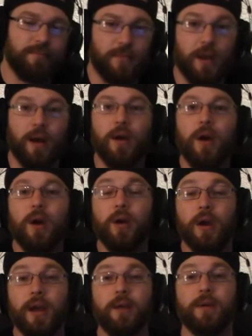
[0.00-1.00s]
Yeah.
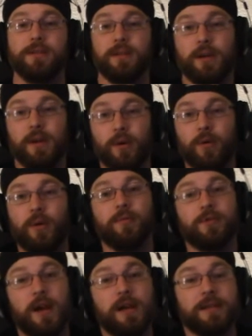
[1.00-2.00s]
Anyways, what I'm
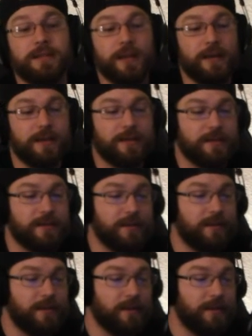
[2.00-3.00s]
trying to say is
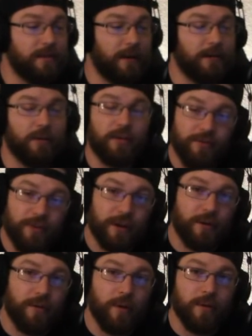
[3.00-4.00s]
I don't
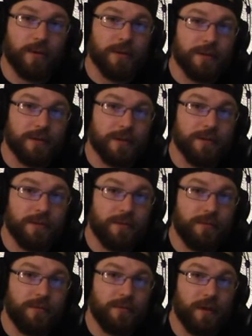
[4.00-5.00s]
fucking agree with the decision.
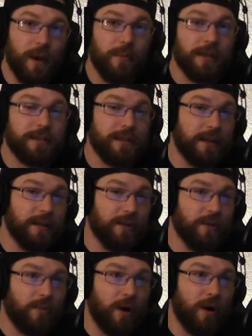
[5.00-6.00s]
I'm not saying that
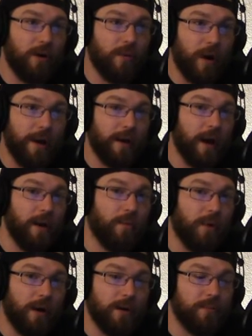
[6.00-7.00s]
the wrong or right guy
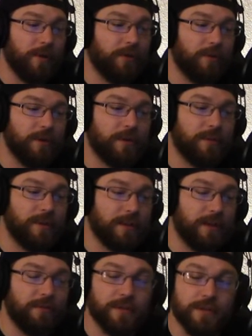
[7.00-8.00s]
won, but
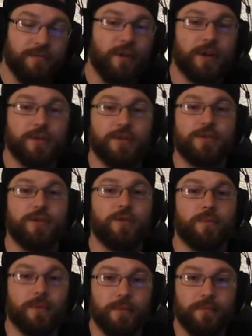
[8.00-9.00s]
30-27 is fucking
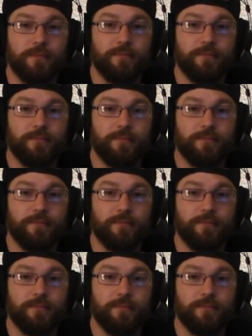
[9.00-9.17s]
stupid.